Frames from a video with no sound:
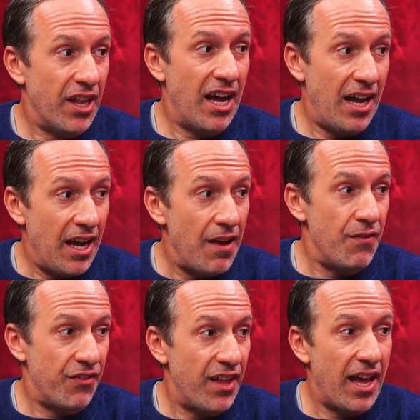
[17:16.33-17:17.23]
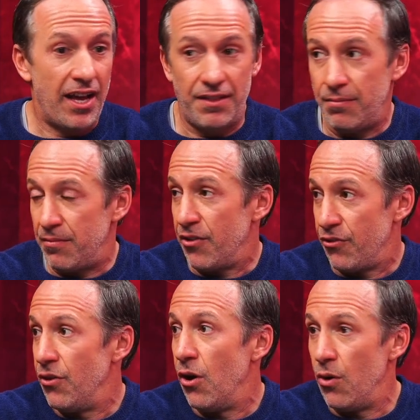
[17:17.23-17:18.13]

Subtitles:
lives that there's